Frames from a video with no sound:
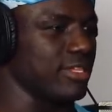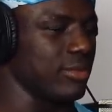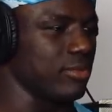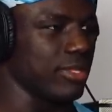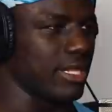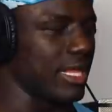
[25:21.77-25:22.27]
And
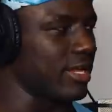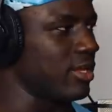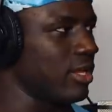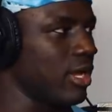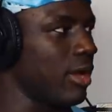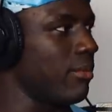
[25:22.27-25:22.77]
then within like
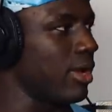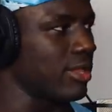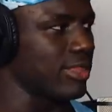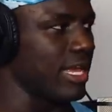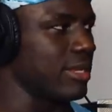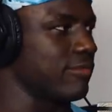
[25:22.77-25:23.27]
a
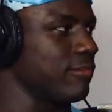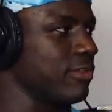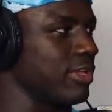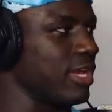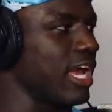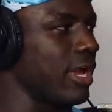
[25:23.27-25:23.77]
month, I had a
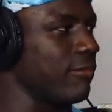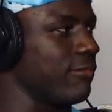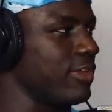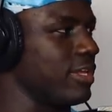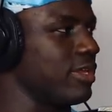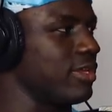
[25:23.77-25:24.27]
fully
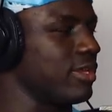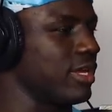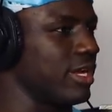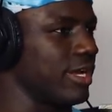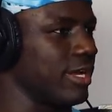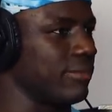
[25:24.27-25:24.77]
outfitted
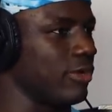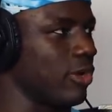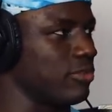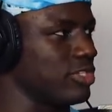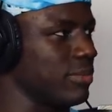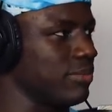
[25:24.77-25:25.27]
uh, home